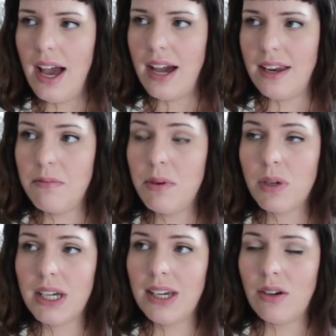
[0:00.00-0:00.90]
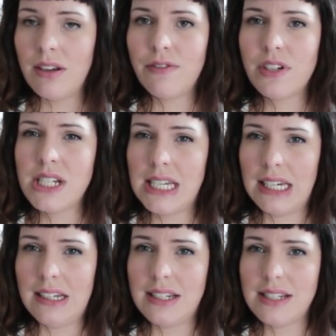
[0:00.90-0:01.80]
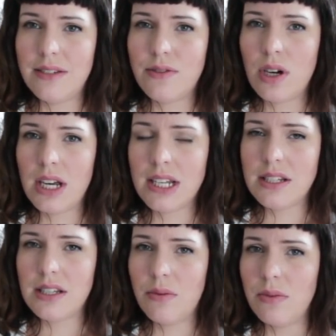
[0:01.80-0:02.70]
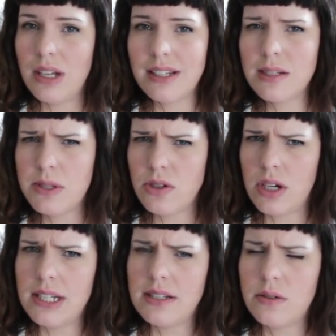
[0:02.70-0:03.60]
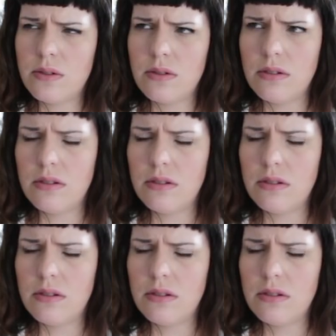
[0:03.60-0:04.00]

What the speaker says: And I've been working on it for days of nothing's been dried, so